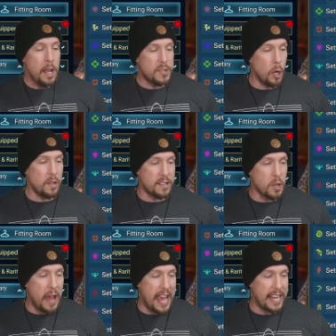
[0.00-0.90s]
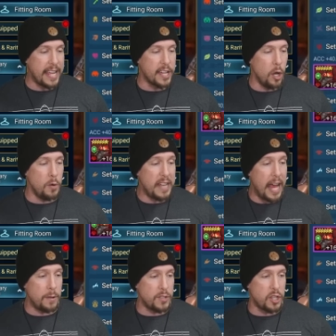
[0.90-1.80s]
So let's go ahead and go
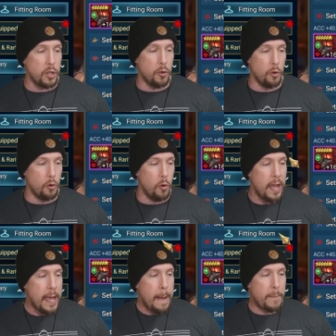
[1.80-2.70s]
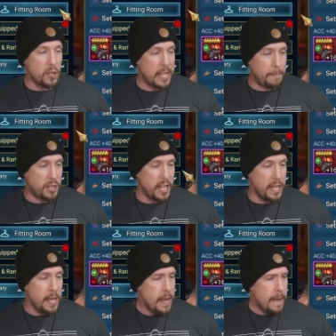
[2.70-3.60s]
down to
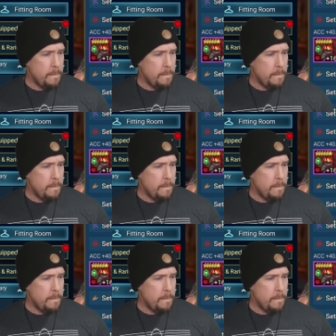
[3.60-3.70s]
perception,